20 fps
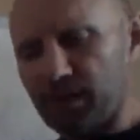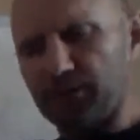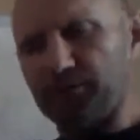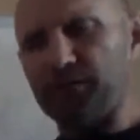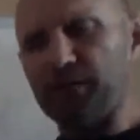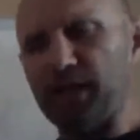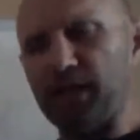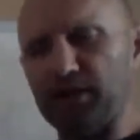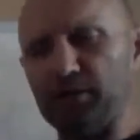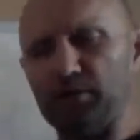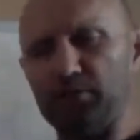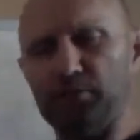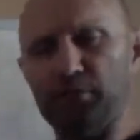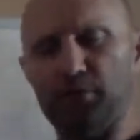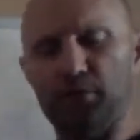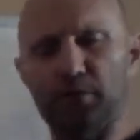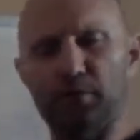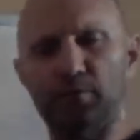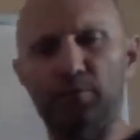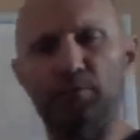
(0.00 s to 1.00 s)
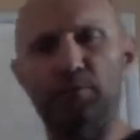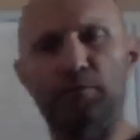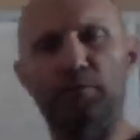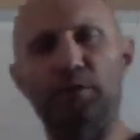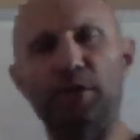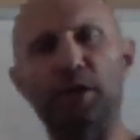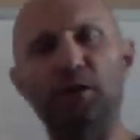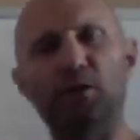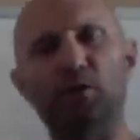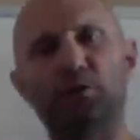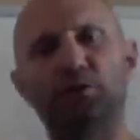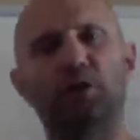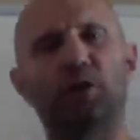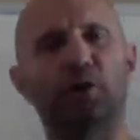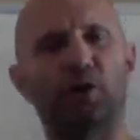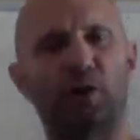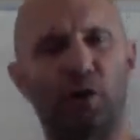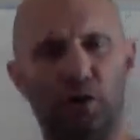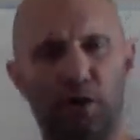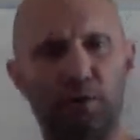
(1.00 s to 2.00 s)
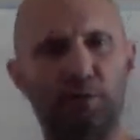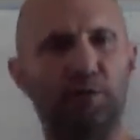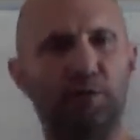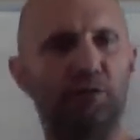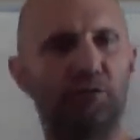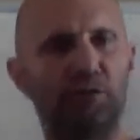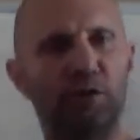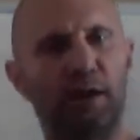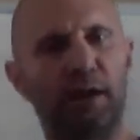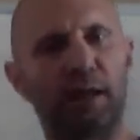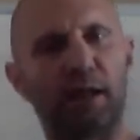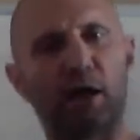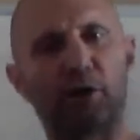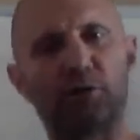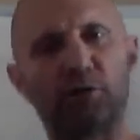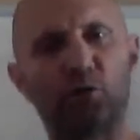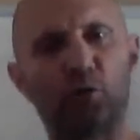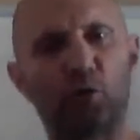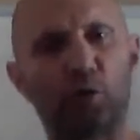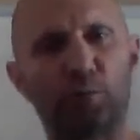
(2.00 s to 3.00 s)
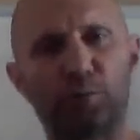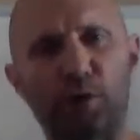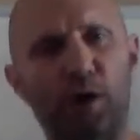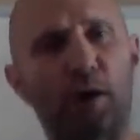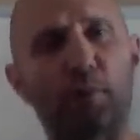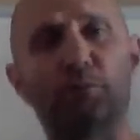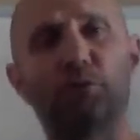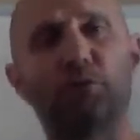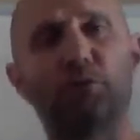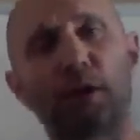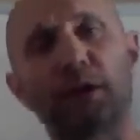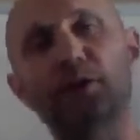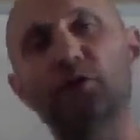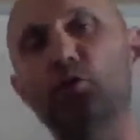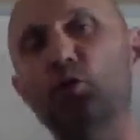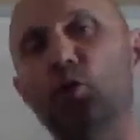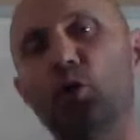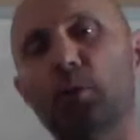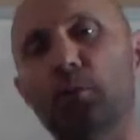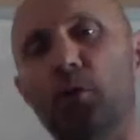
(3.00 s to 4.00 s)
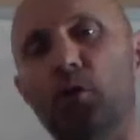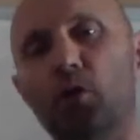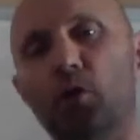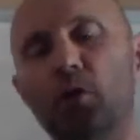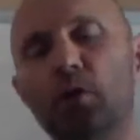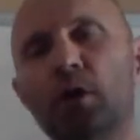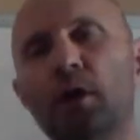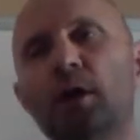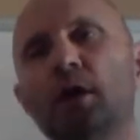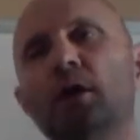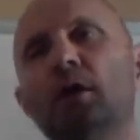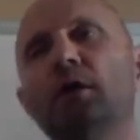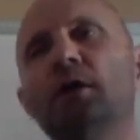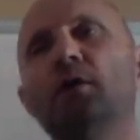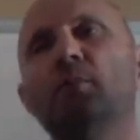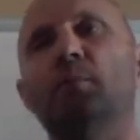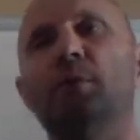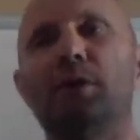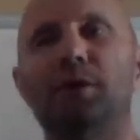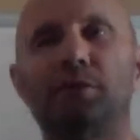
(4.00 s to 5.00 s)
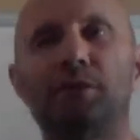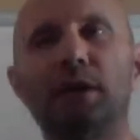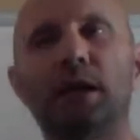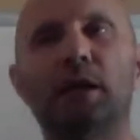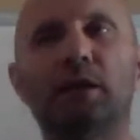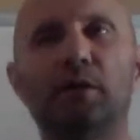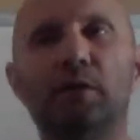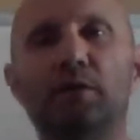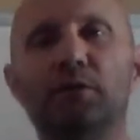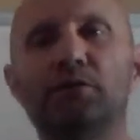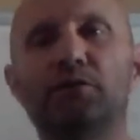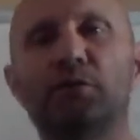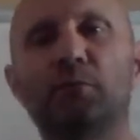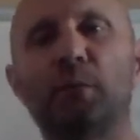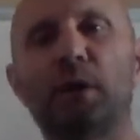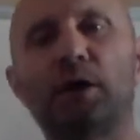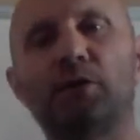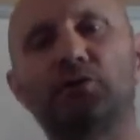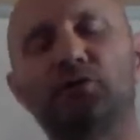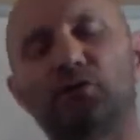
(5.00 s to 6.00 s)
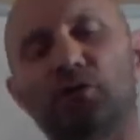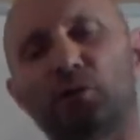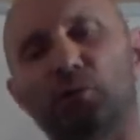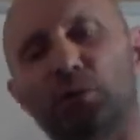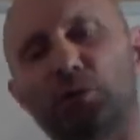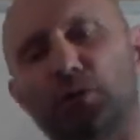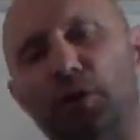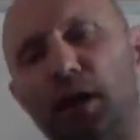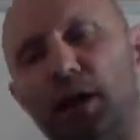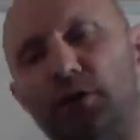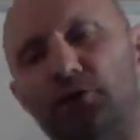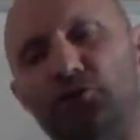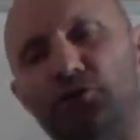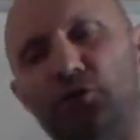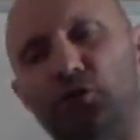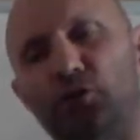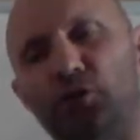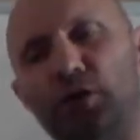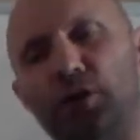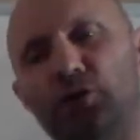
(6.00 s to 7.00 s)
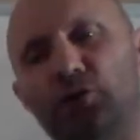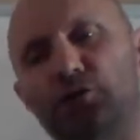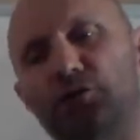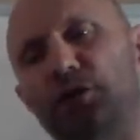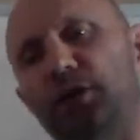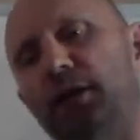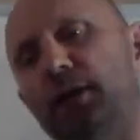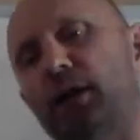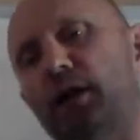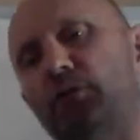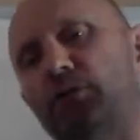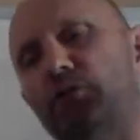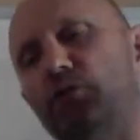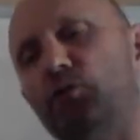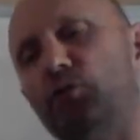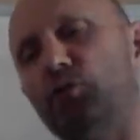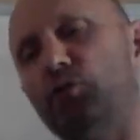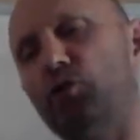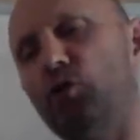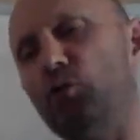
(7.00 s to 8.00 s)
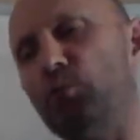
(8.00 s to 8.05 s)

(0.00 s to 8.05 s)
At the end of the videos here, I'll give you ticket out the door problems like normal. But at the end of the semester, when you guys turn in your ticket out the door